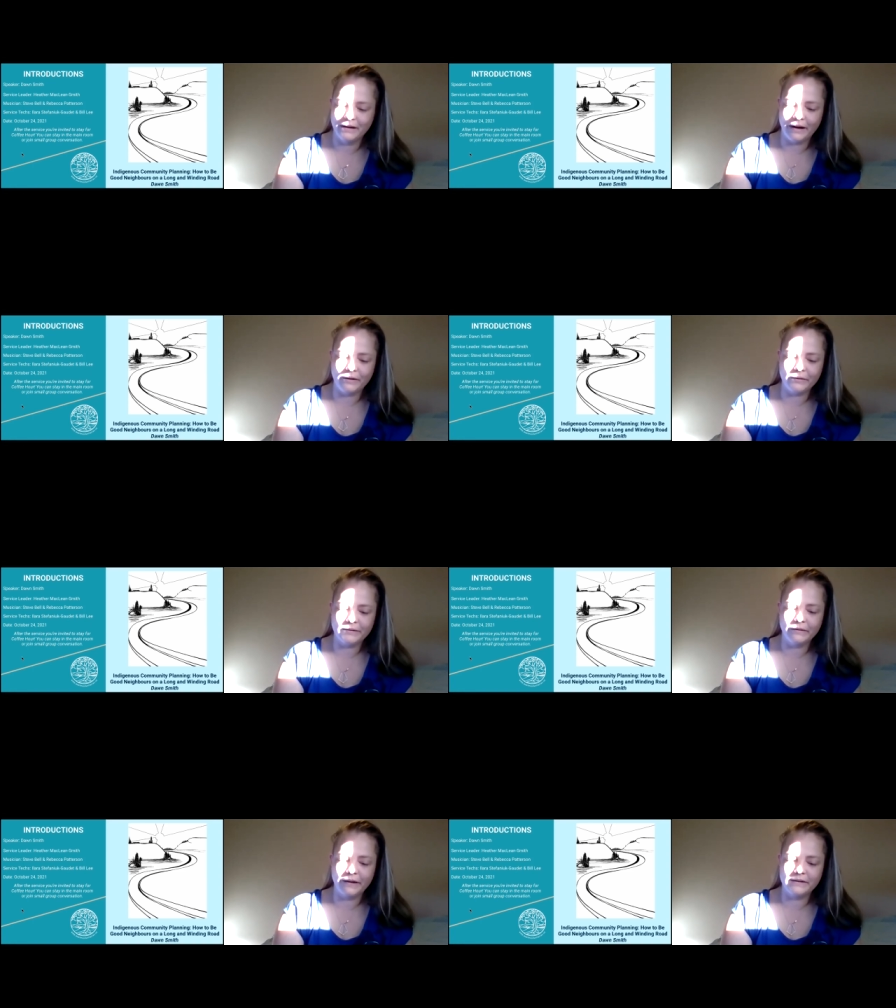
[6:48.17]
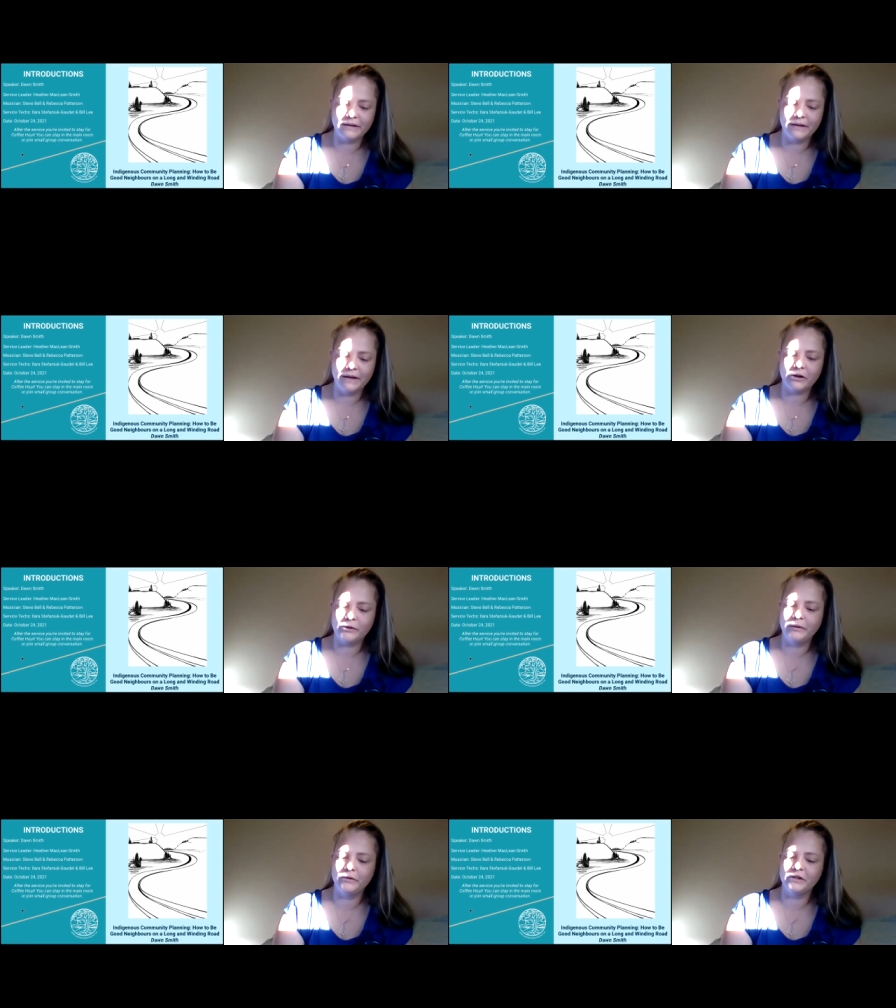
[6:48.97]
I'd also like to thank our
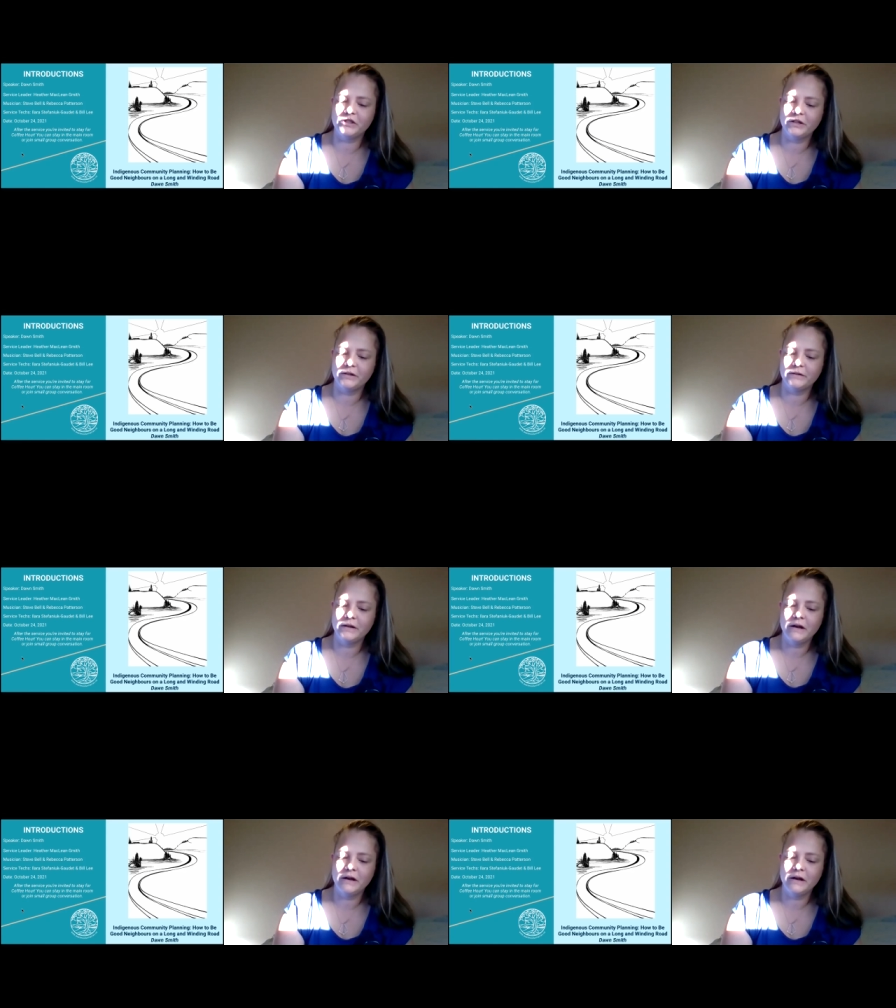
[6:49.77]
musicians,